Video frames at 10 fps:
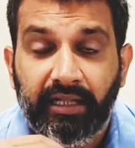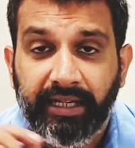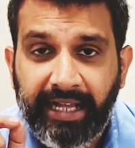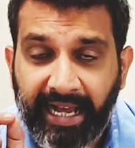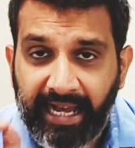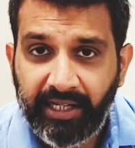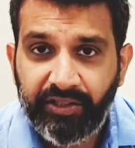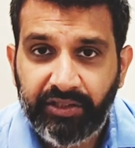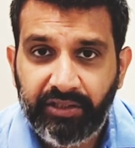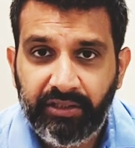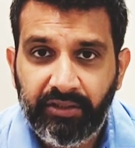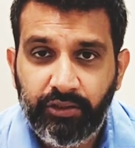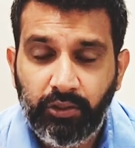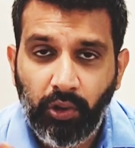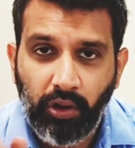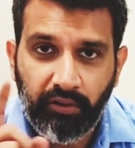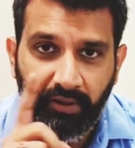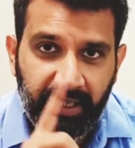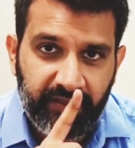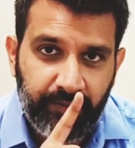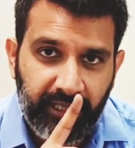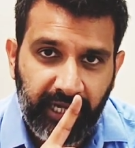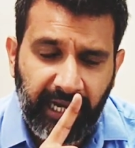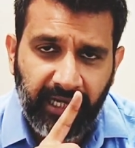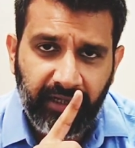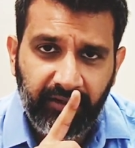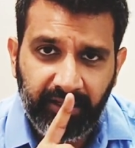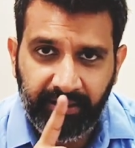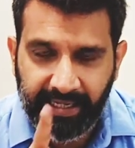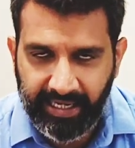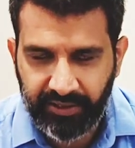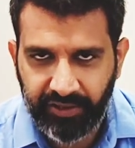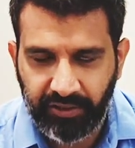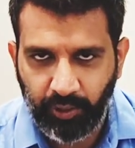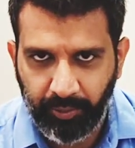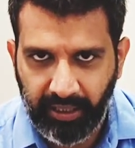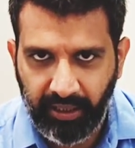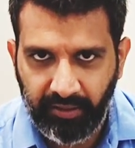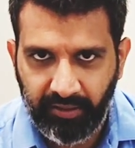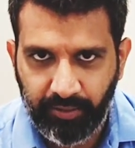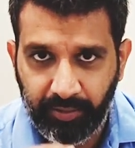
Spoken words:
that action should always be higher than inaction, O Parth,